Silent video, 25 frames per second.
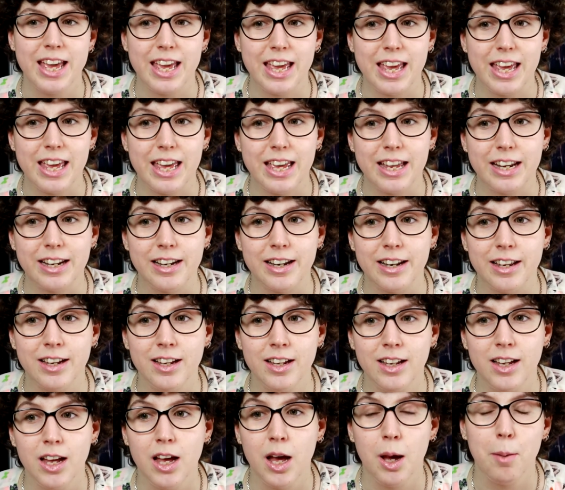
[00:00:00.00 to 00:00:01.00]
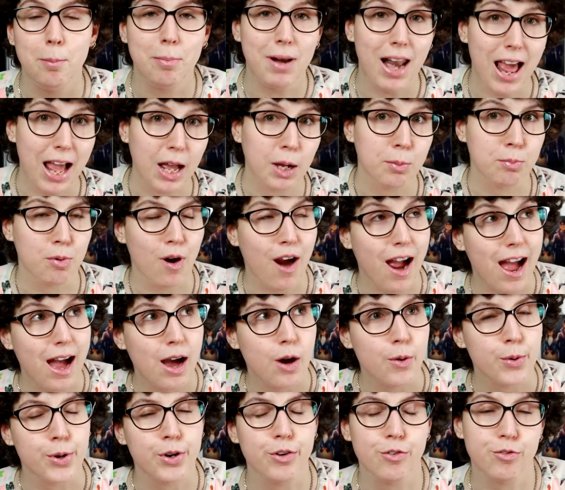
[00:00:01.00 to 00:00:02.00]
in black
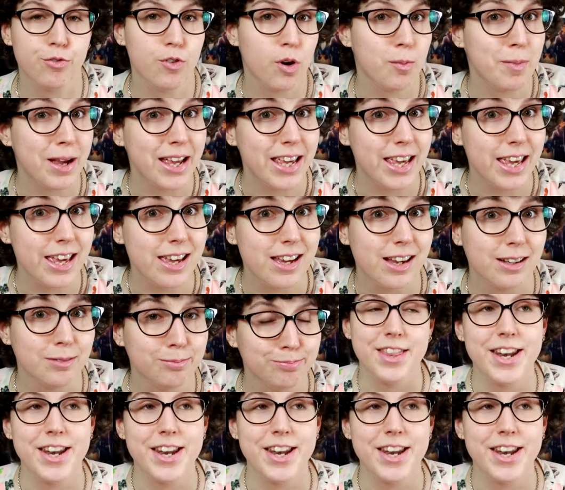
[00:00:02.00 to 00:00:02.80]
brown from IKEA.